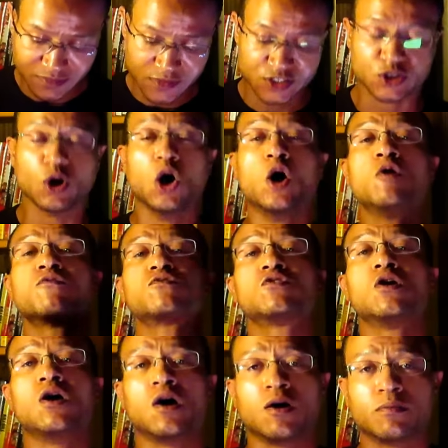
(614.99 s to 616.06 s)
So
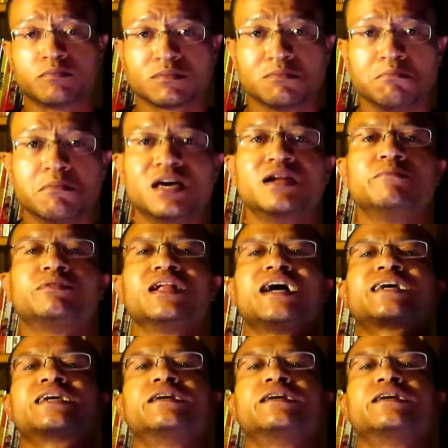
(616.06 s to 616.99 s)
overall, Men in Black